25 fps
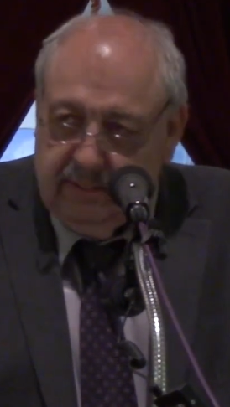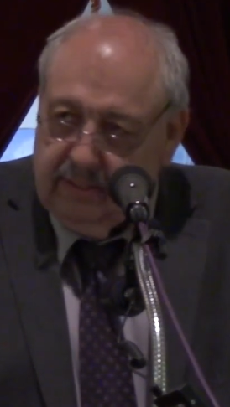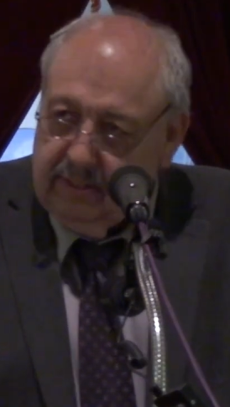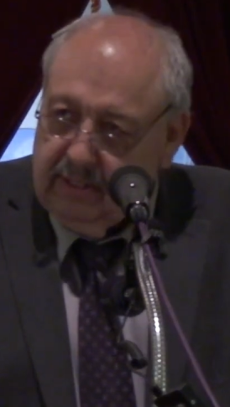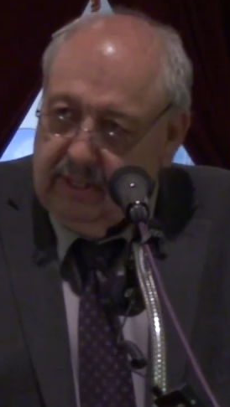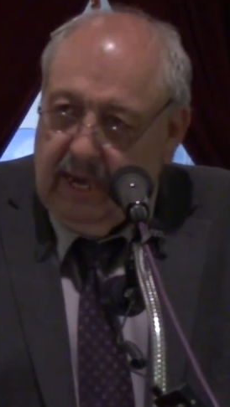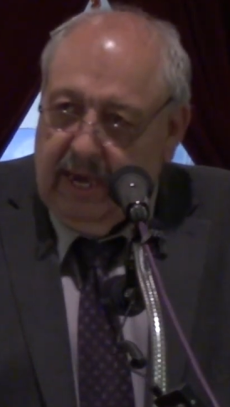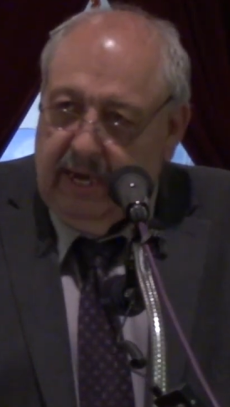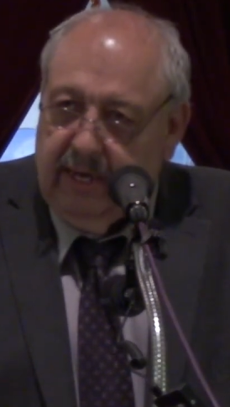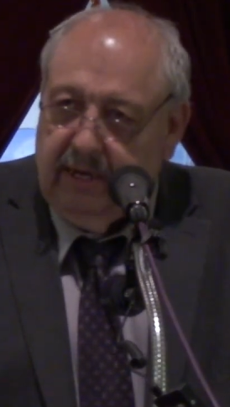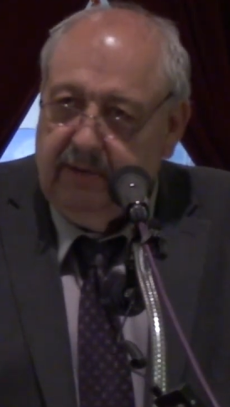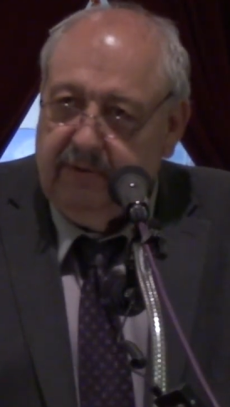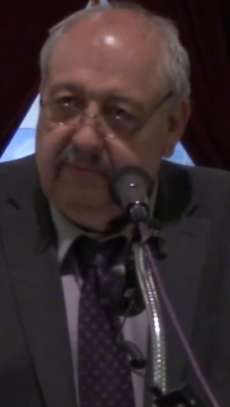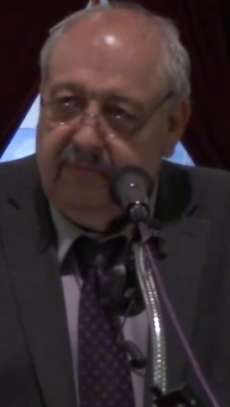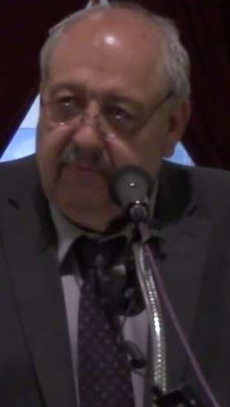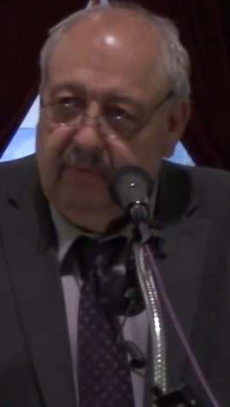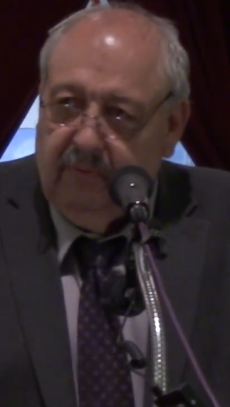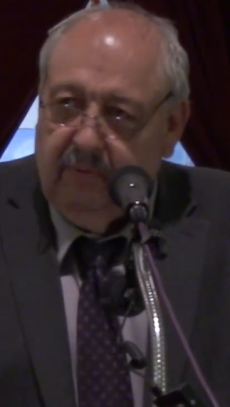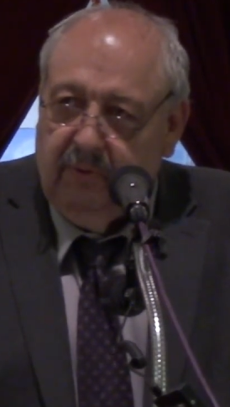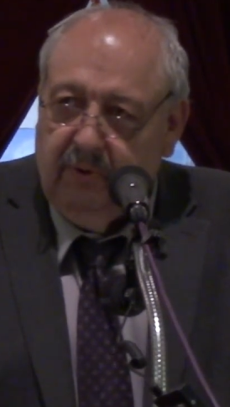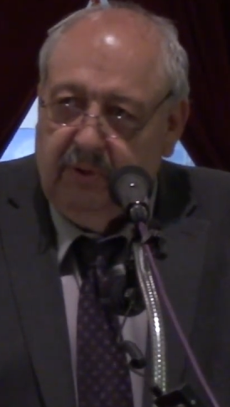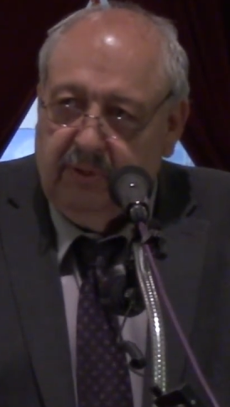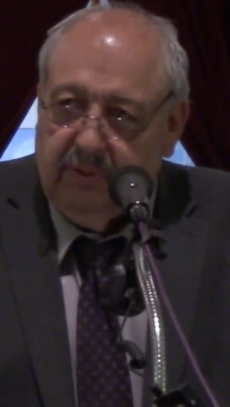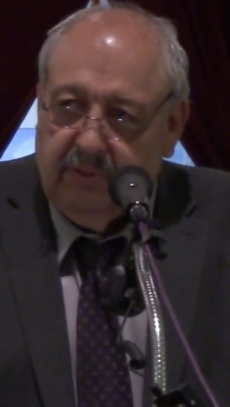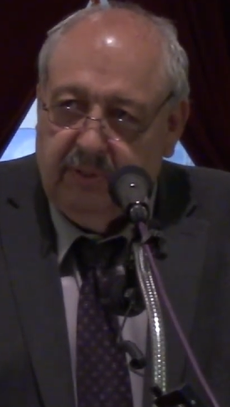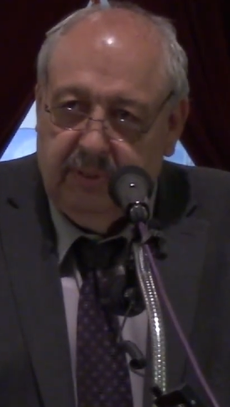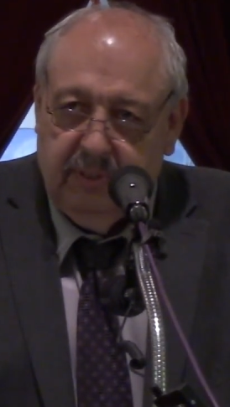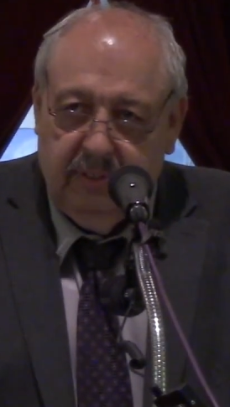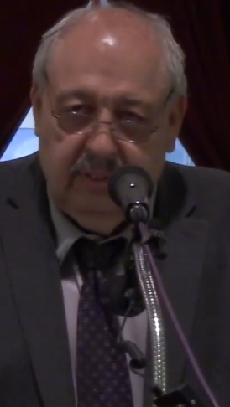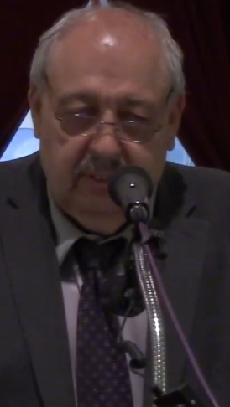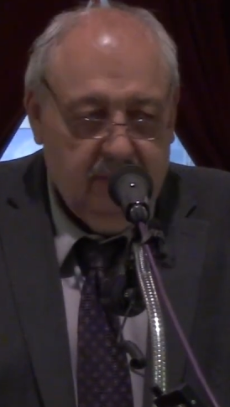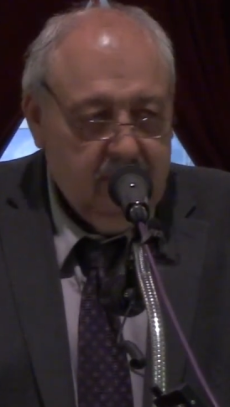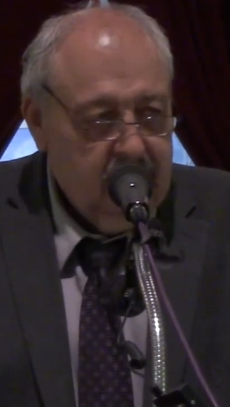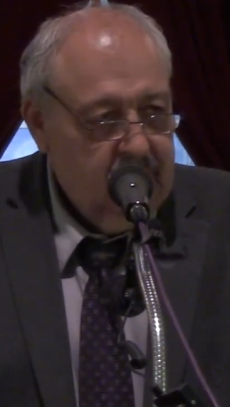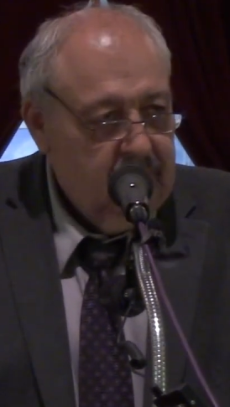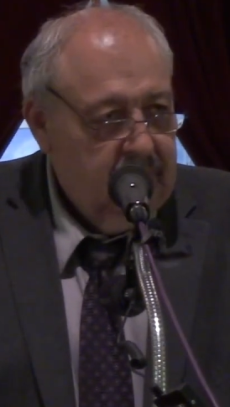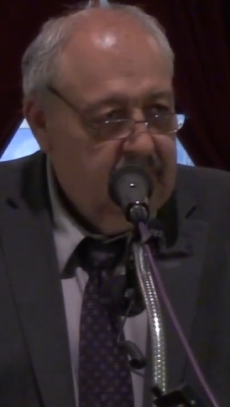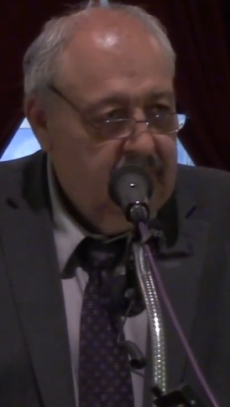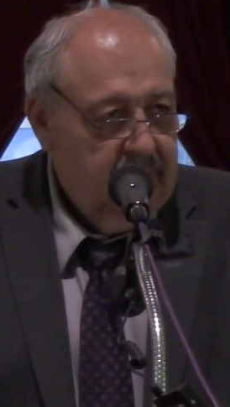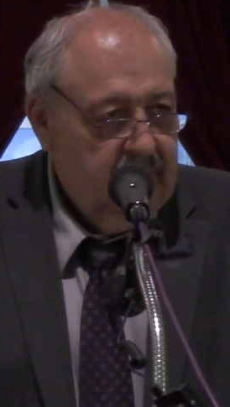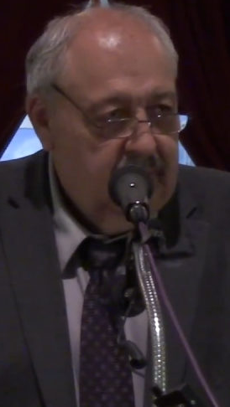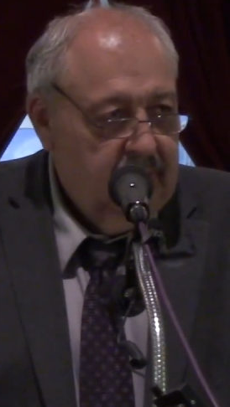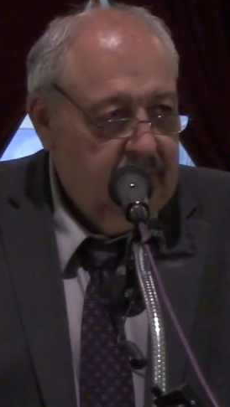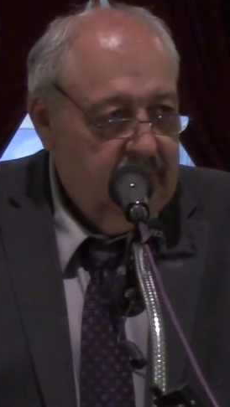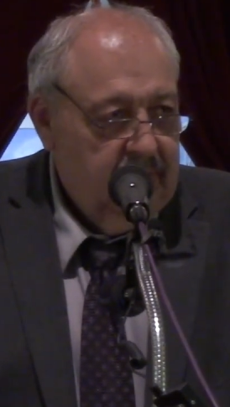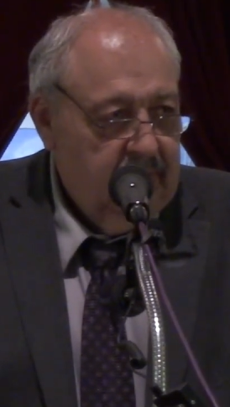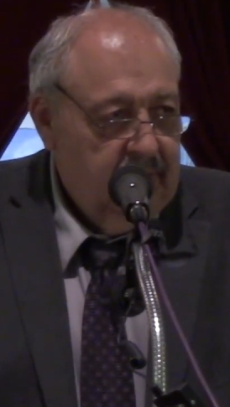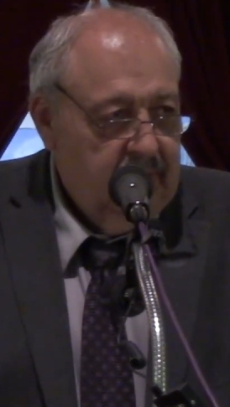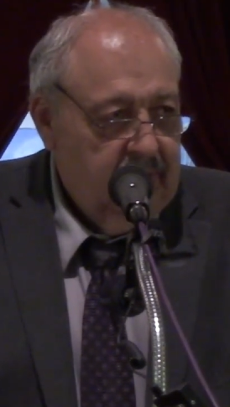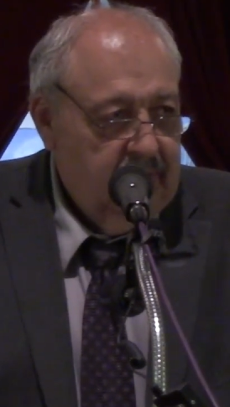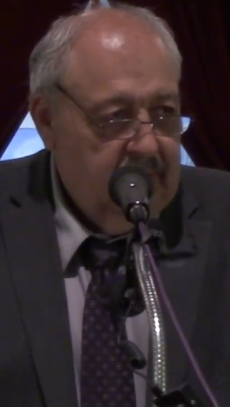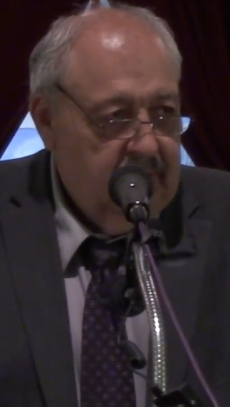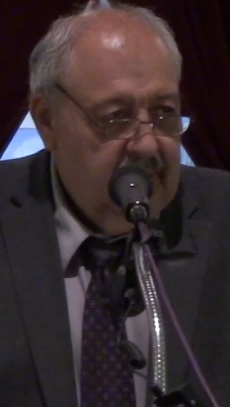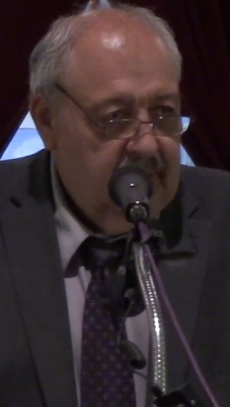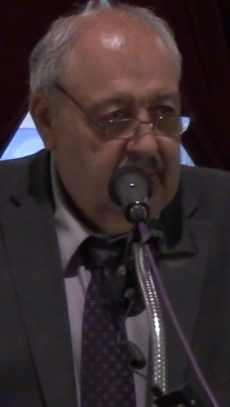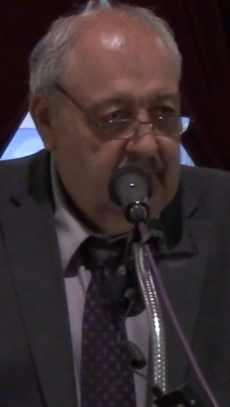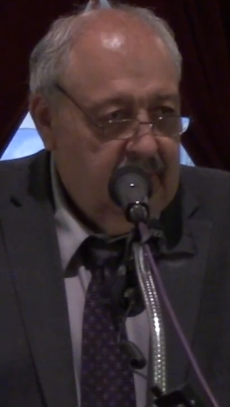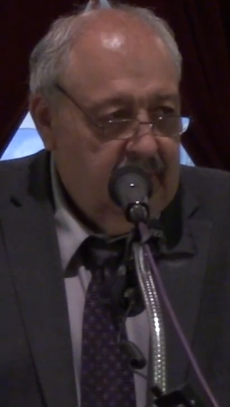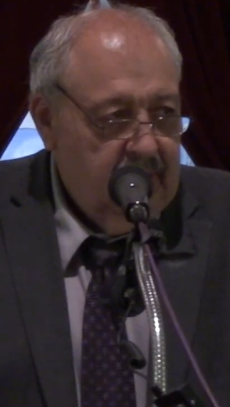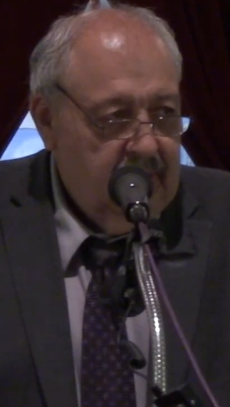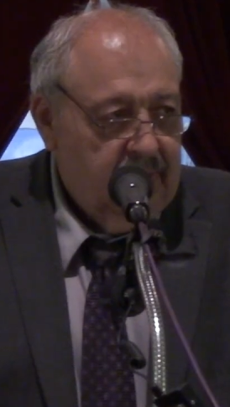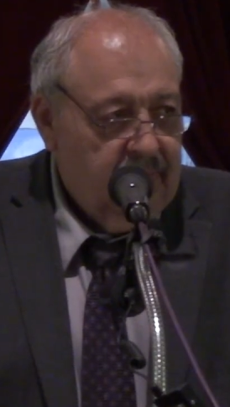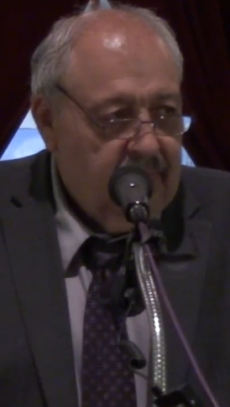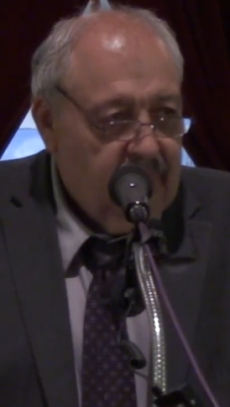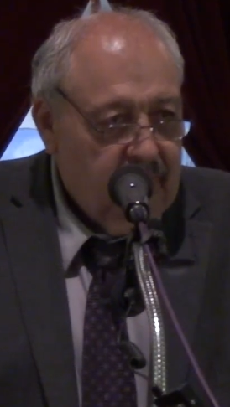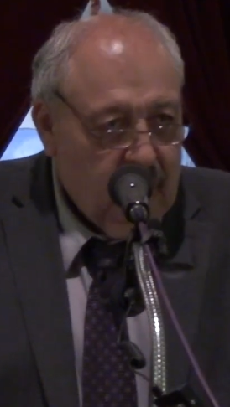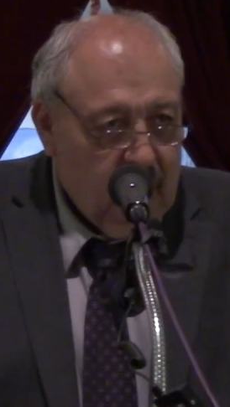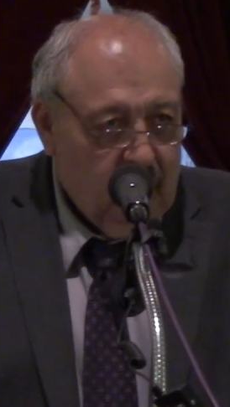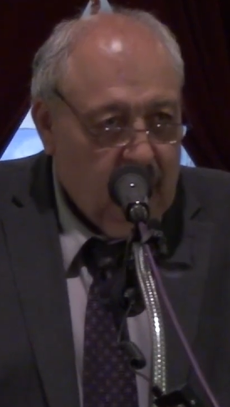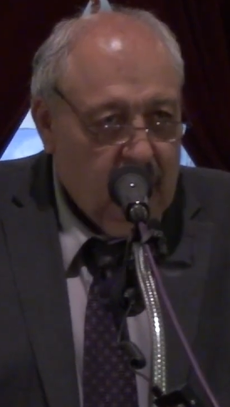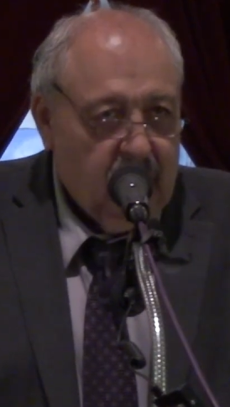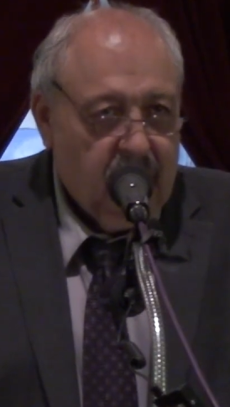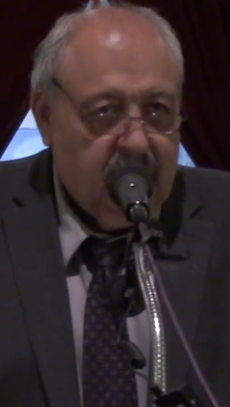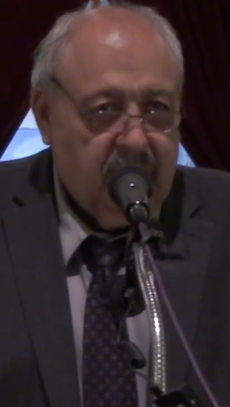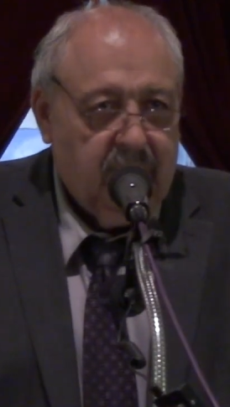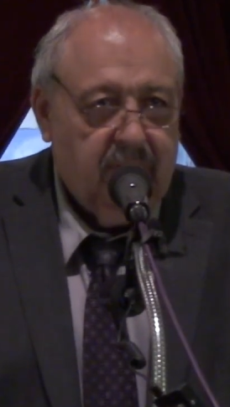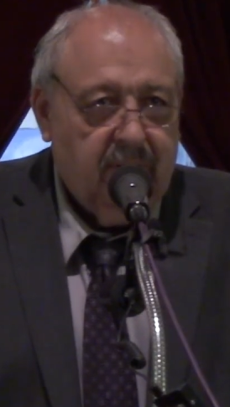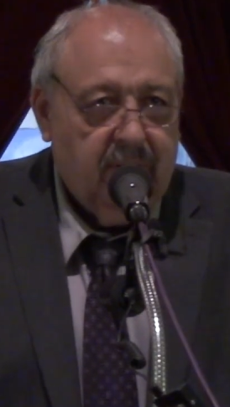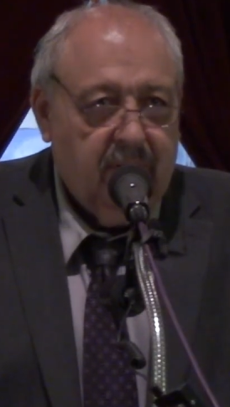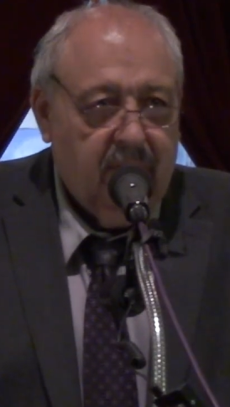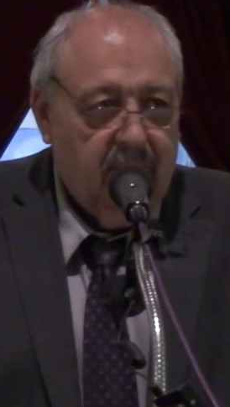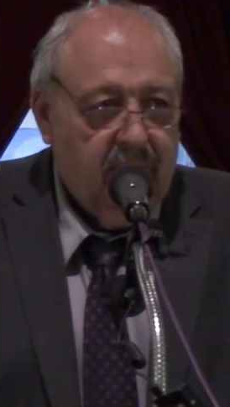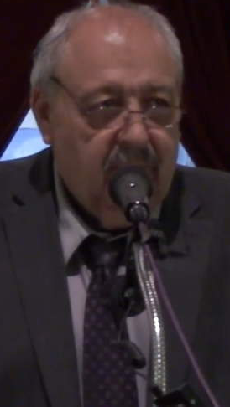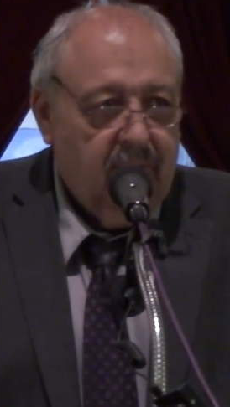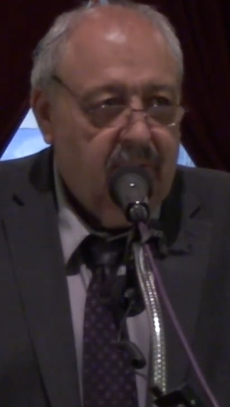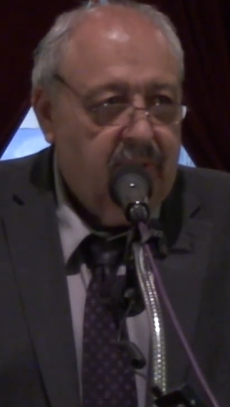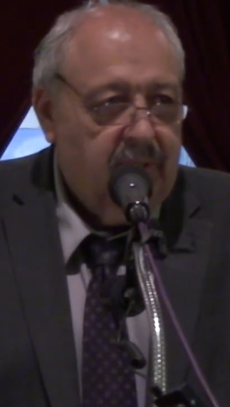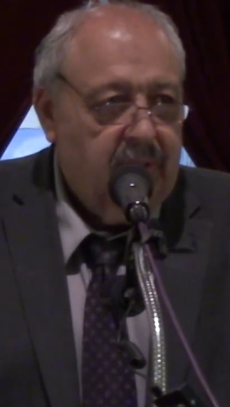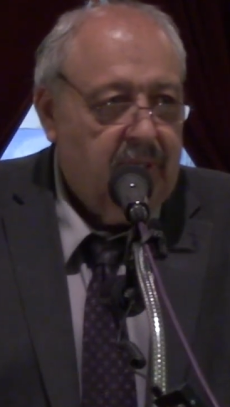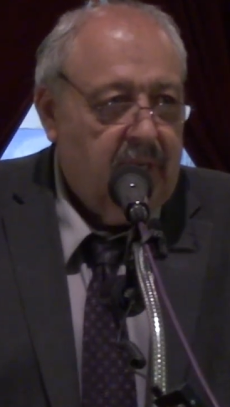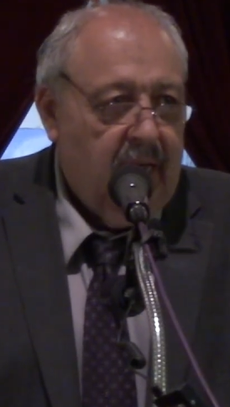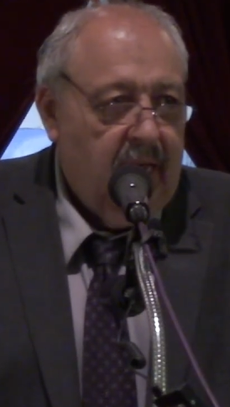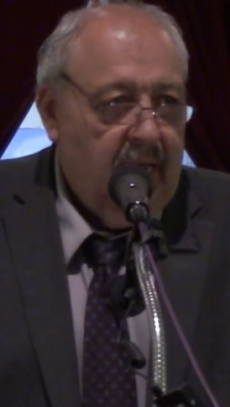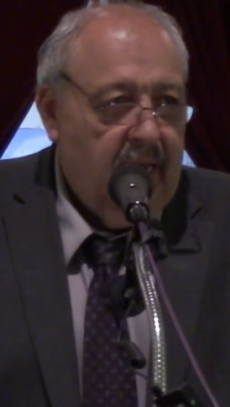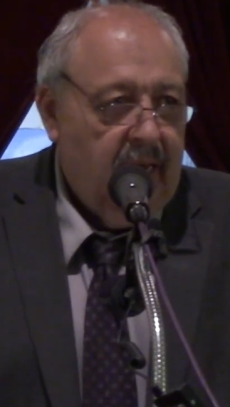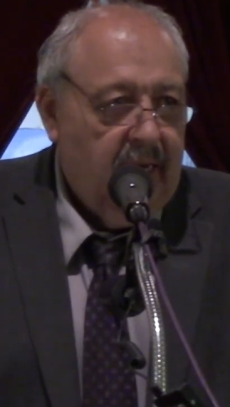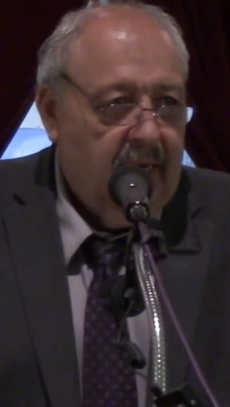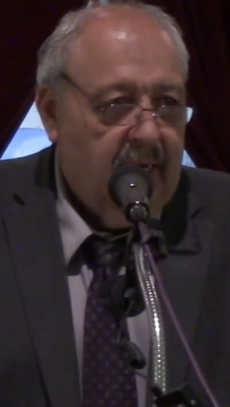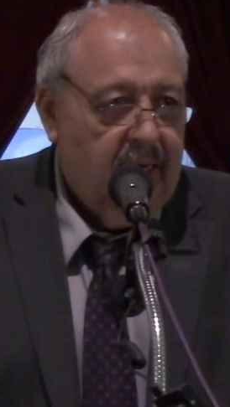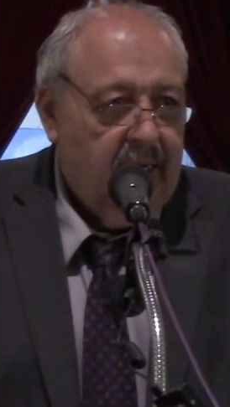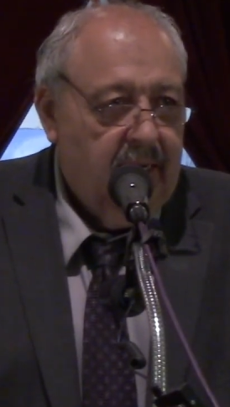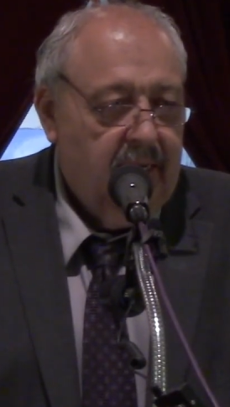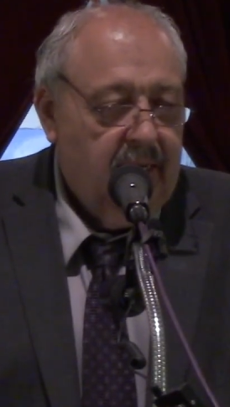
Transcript: God is for us. He's for us. He's on our side.